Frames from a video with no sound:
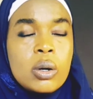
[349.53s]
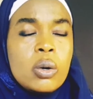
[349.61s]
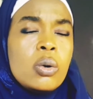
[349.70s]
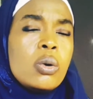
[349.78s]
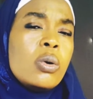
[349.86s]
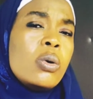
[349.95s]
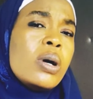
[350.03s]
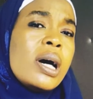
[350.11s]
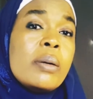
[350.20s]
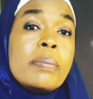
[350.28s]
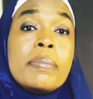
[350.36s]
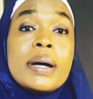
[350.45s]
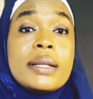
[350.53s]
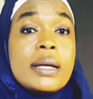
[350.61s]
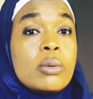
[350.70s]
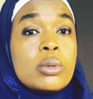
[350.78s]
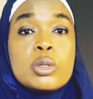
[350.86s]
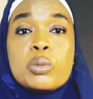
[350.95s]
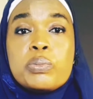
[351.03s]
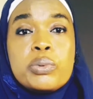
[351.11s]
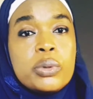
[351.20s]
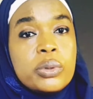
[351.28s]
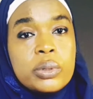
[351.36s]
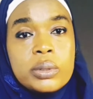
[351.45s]
Oh, how bad I was
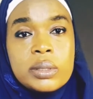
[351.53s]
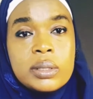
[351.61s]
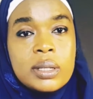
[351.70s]
broken.